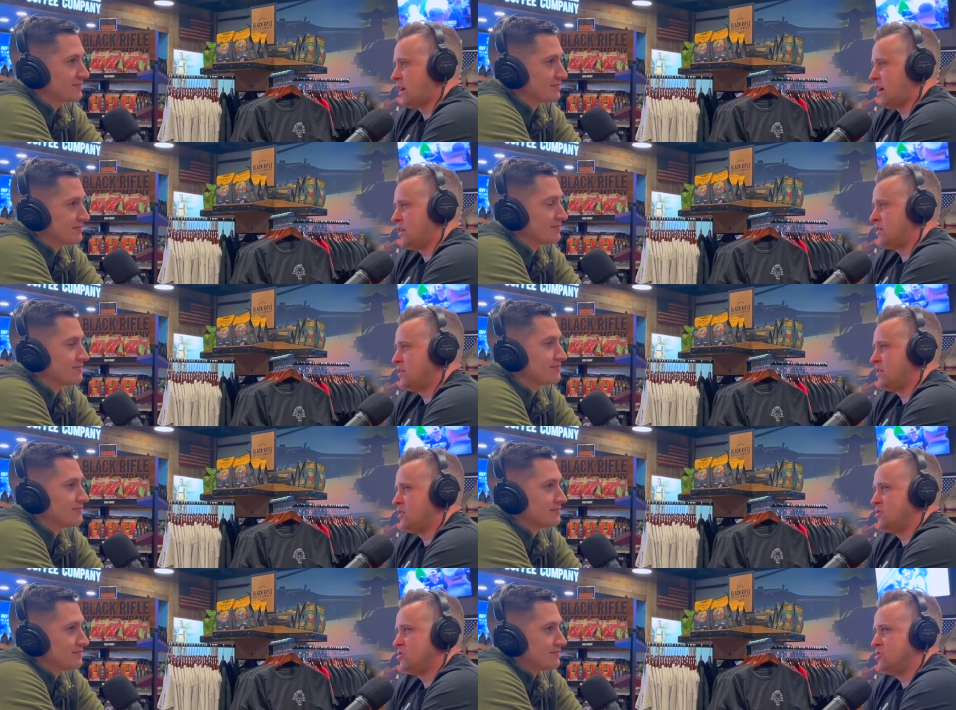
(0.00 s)
Speaker 1: that
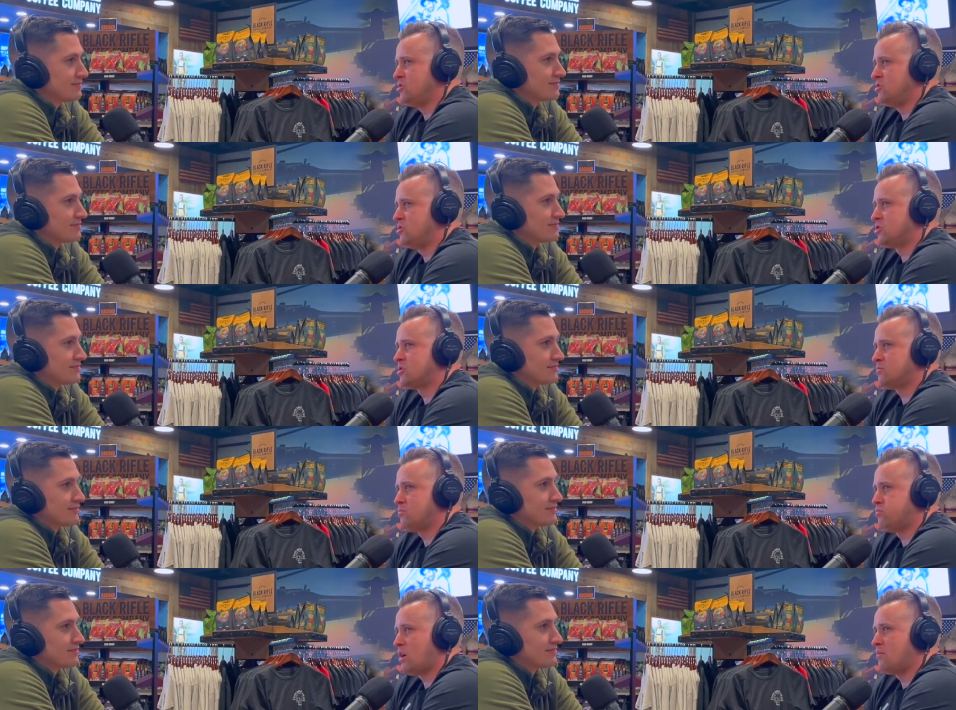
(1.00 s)
just
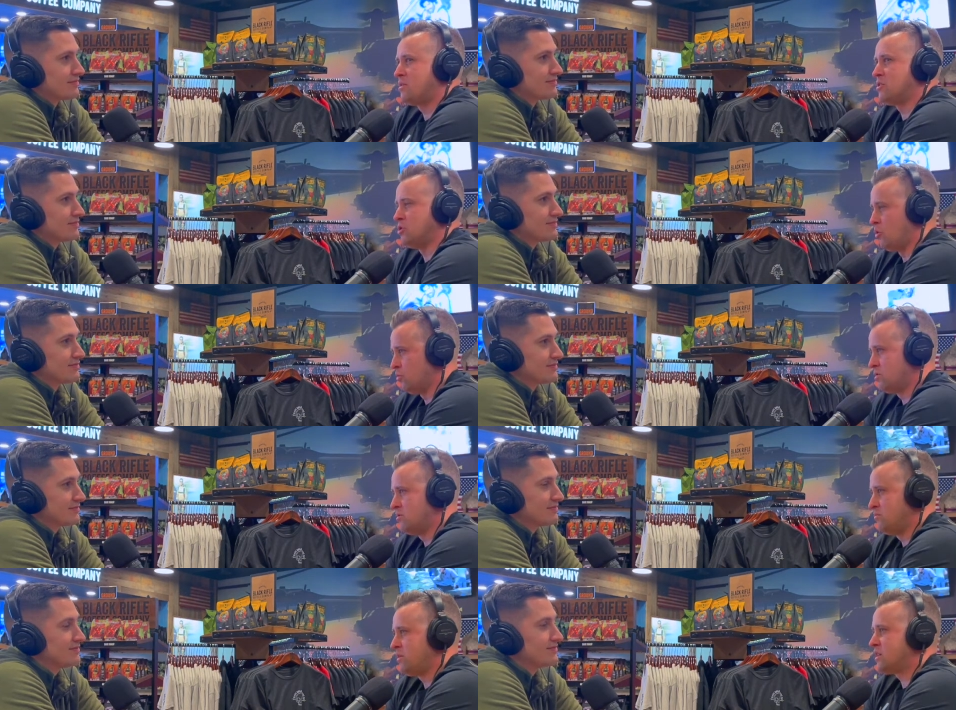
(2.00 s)
brought me
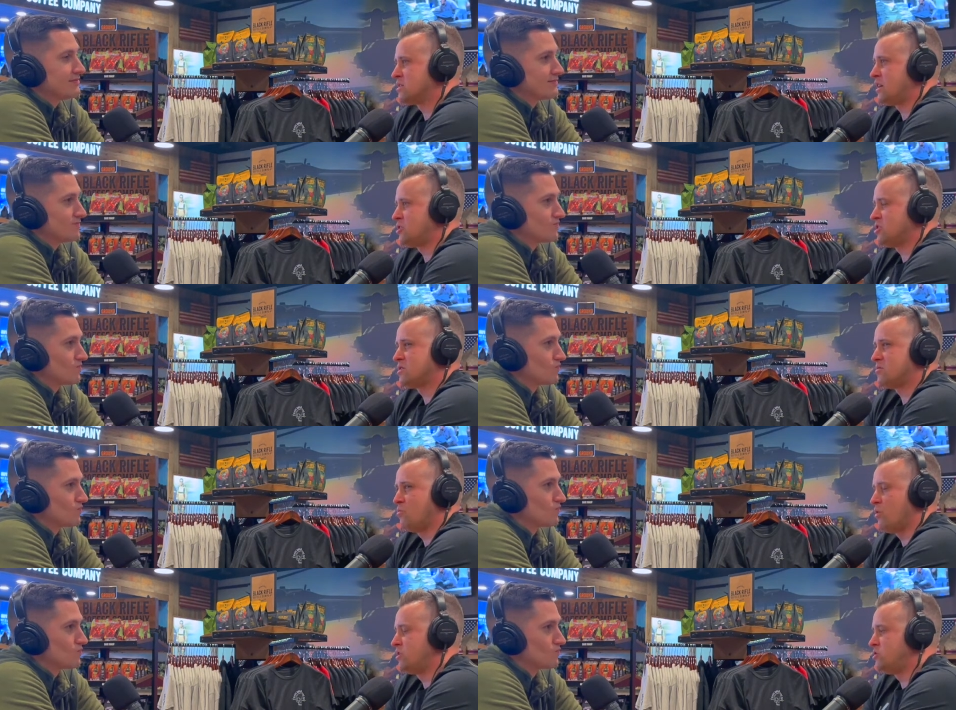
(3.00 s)
lower because I just
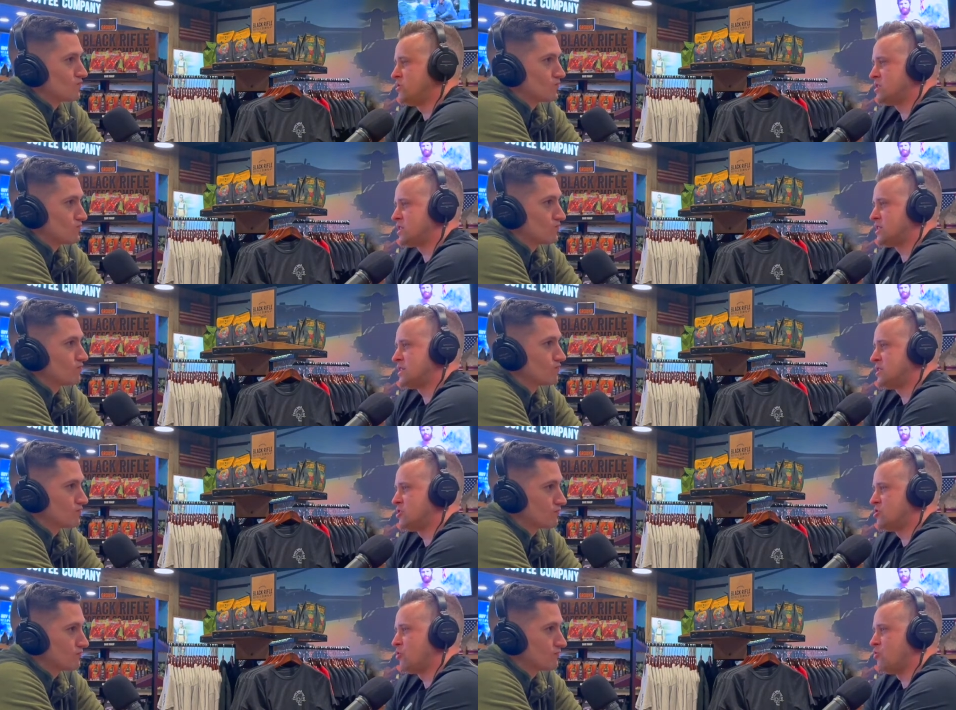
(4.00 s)
wanted you to succeed
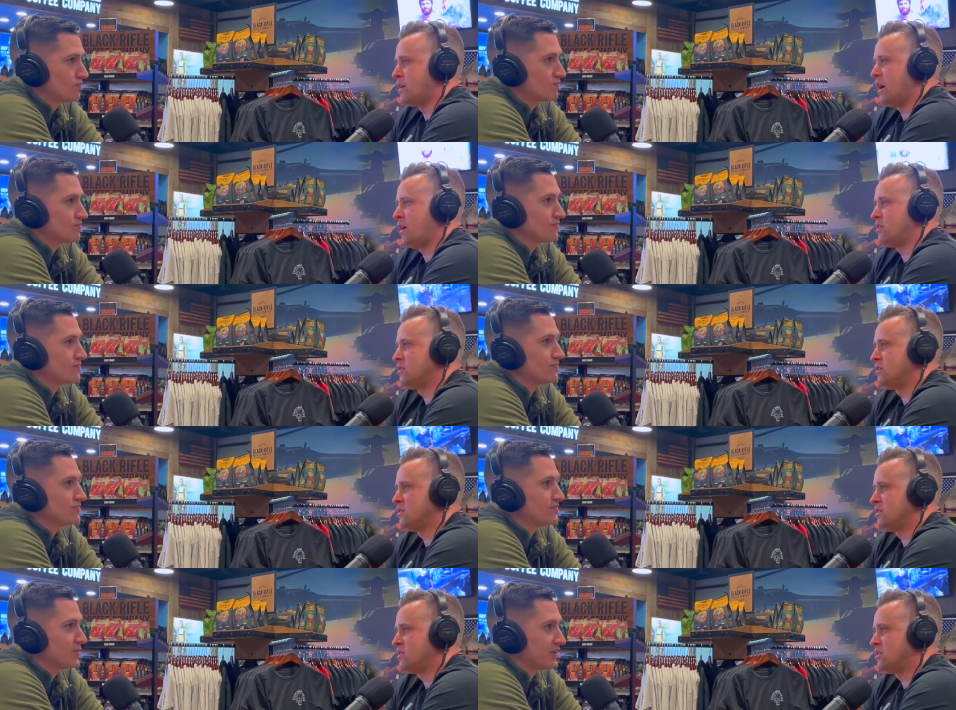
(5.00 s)
so bad.
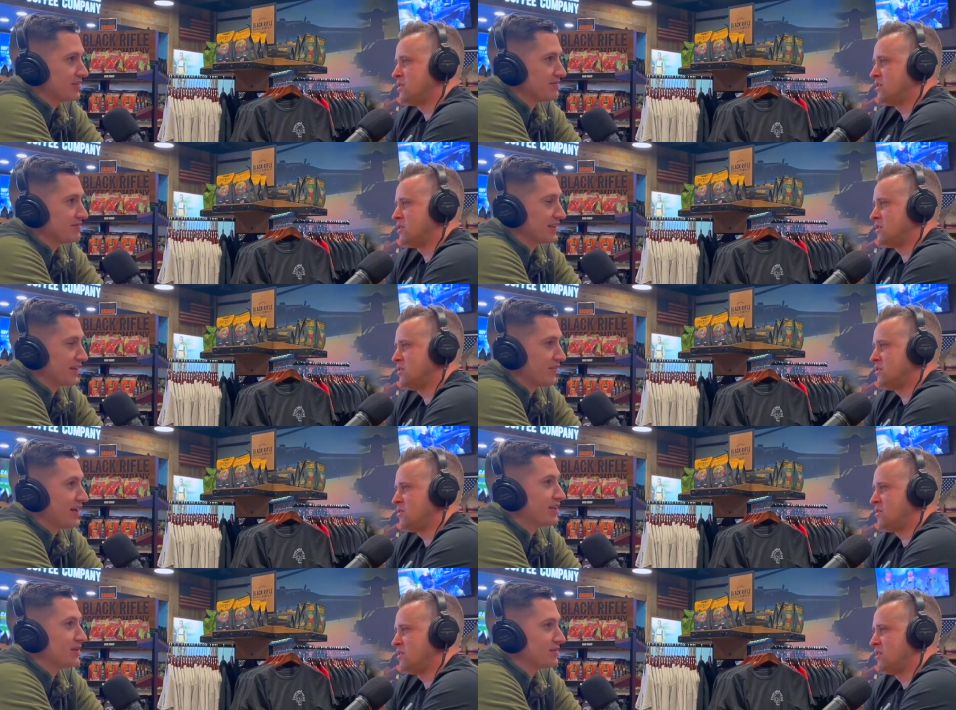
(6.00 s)
Speaker 2: Right. Like if
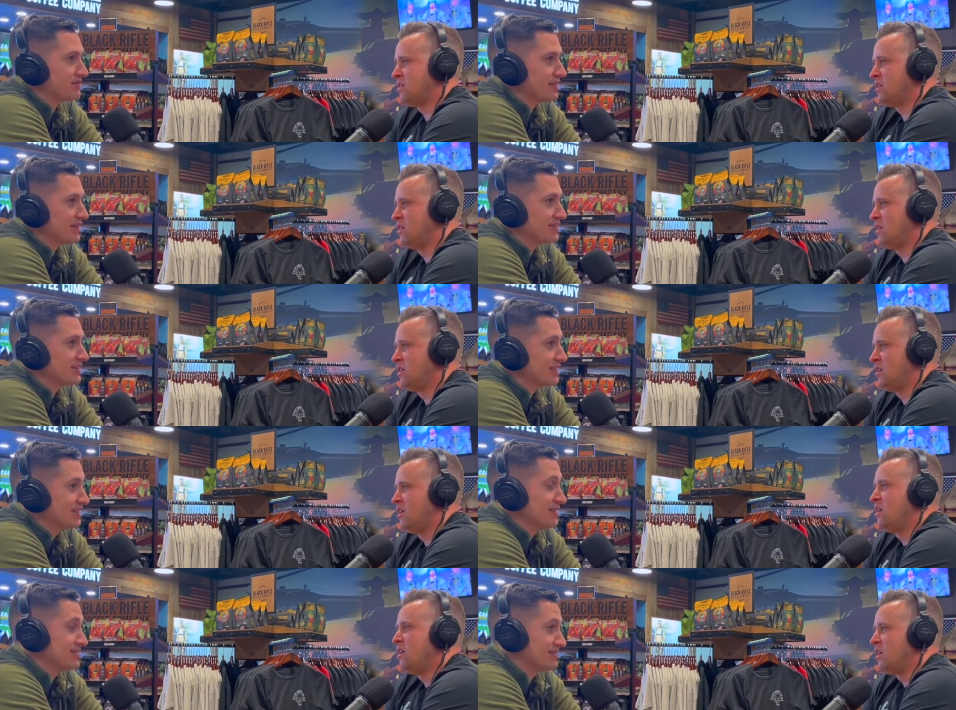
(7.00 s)
I don't, at least he
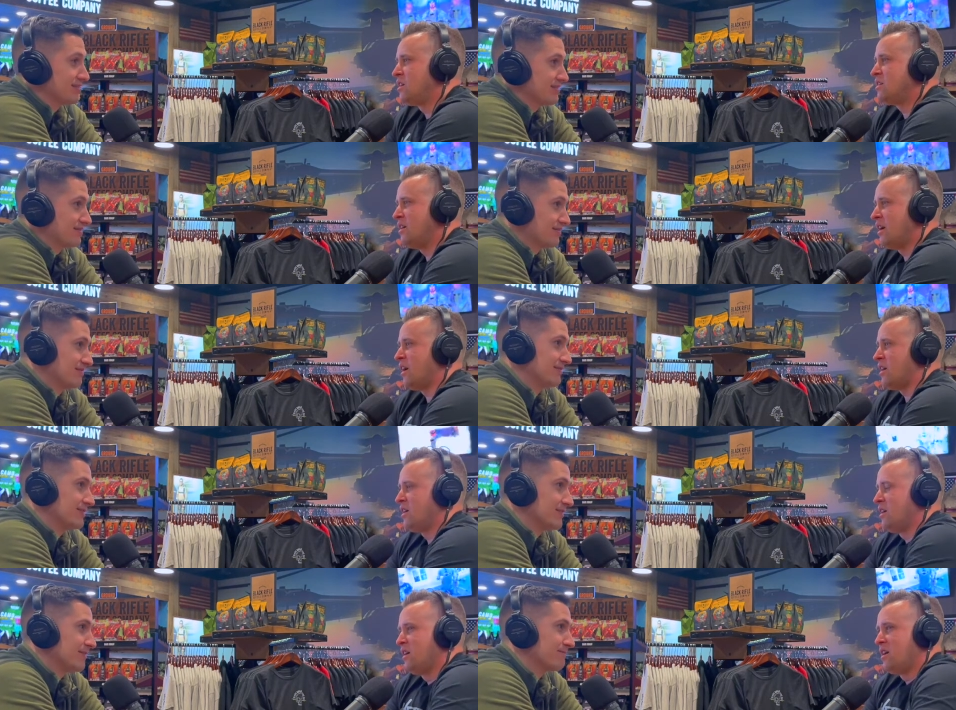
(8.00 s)
does.
Speaker 1: Yeah.
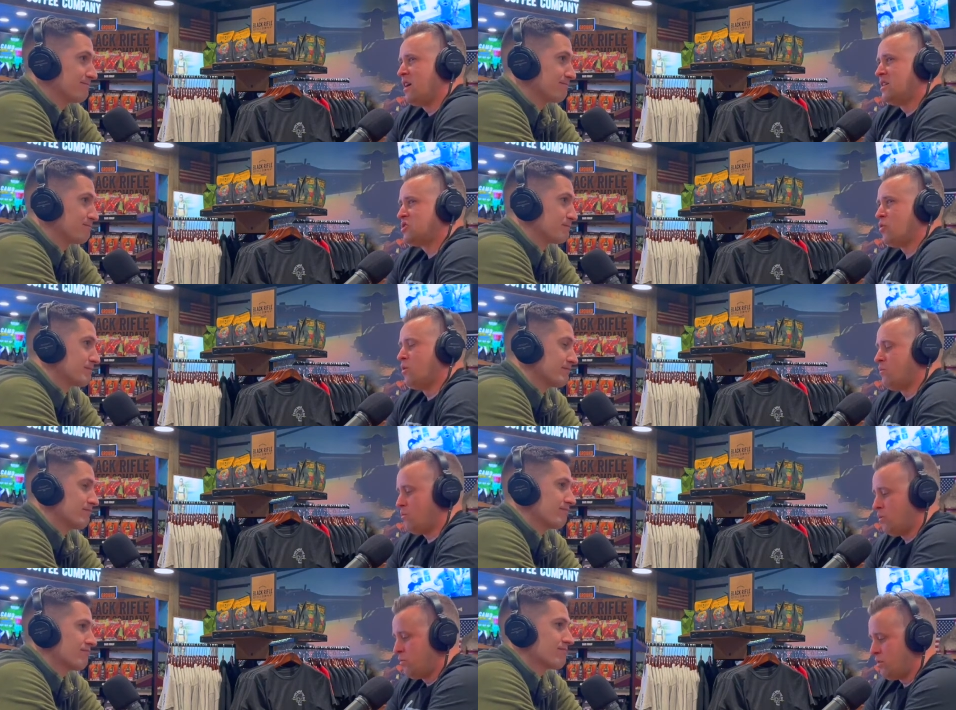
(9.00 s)
Yeah. And so
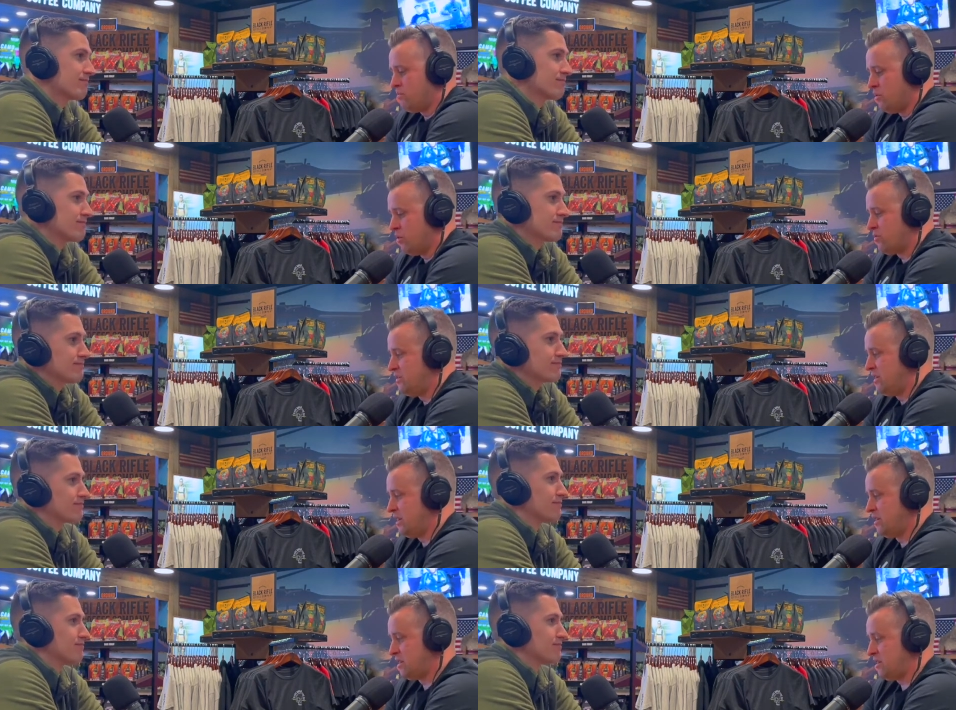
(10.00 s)
when when we both
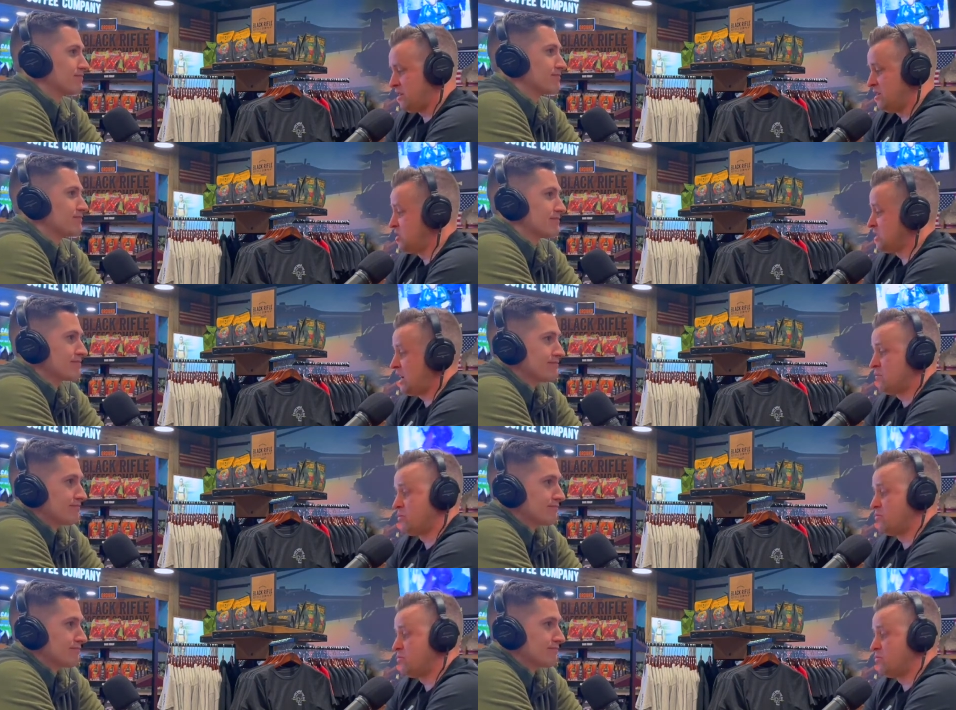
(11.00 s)
didn't, it just had me